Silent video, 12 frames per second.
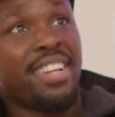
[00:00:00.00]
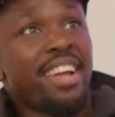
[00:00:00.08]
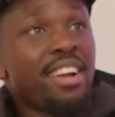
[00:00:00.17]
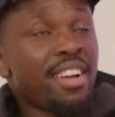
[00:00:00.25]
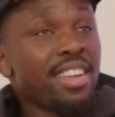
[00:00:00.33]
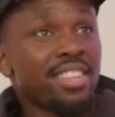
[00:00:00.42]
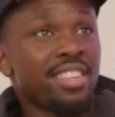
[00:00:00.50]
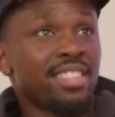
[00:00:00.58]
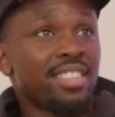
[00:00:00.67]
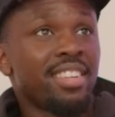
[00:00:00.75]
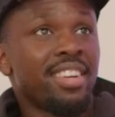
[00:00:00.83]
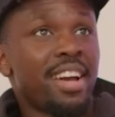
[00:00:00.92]
like as I
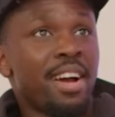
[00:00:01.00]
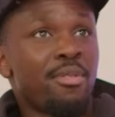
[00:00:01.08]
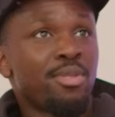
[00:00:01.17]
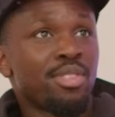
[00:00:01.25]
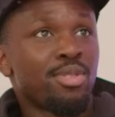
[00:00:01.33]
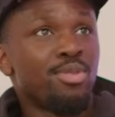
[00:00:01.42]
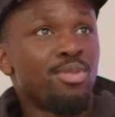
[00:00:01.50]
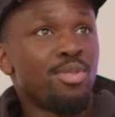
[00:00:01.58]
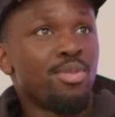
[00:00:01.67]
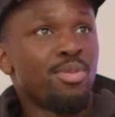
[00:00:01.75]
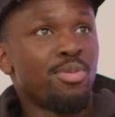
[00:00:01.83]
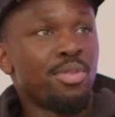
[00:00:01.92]
said, like I was
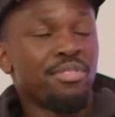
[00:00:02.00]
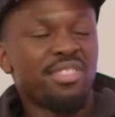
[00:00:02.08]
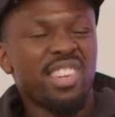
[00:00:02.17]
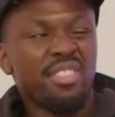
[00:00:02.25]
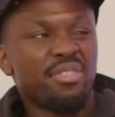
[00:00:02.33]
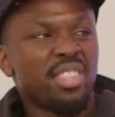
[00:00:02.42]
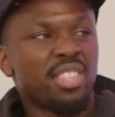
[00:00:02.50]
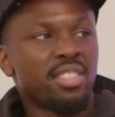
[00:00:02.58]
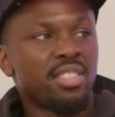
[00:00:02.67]
cool with nothing.